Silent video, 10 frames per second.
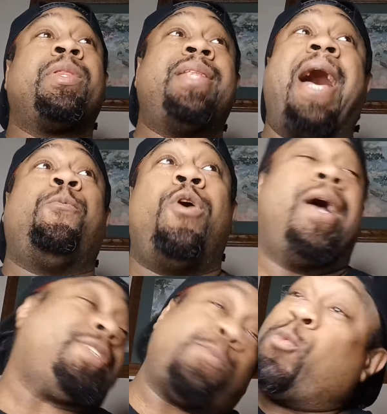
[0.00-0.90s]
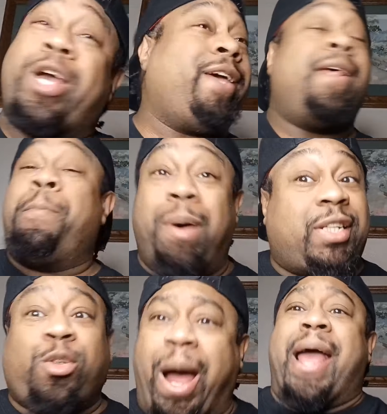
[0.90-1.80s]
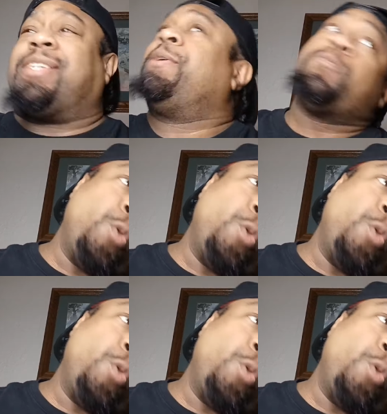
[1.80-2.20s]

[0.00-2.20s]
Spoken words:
not once, like it, but twice.